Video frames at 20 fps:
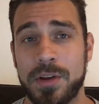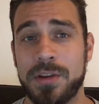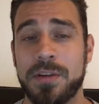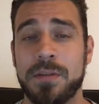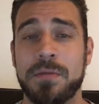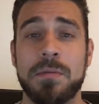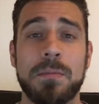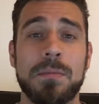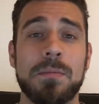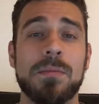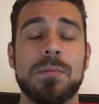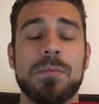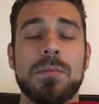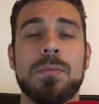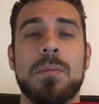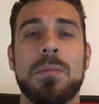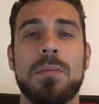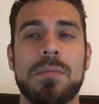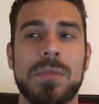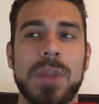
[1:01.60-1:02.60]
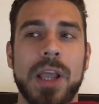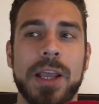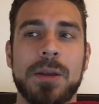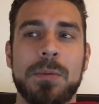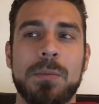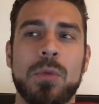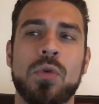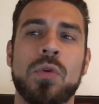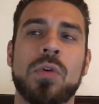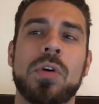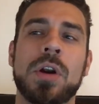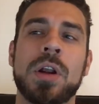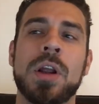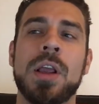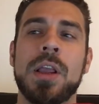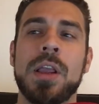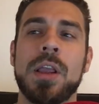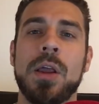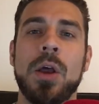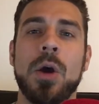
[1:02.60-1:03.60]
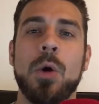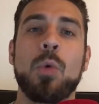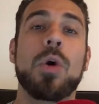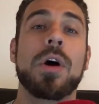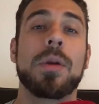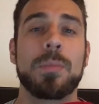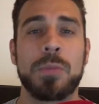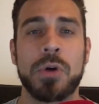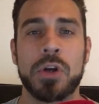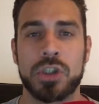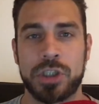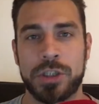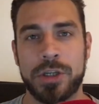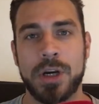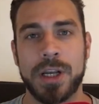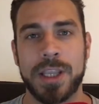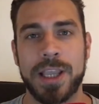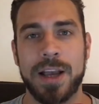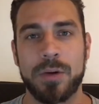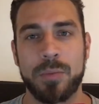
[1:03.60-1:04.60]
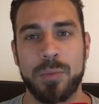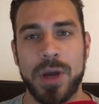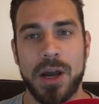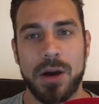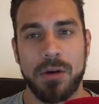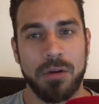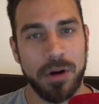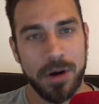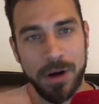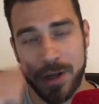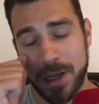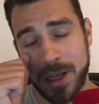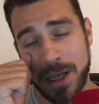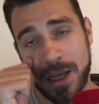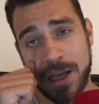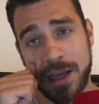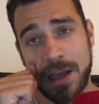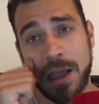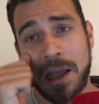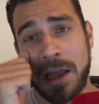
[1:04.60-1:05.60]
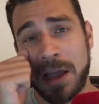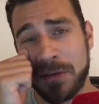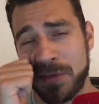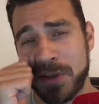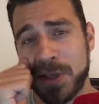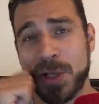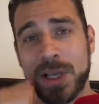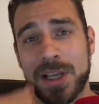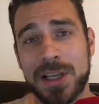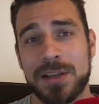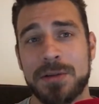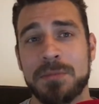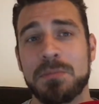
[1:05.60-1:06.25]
does have like more one punch knockout power. Uh, I think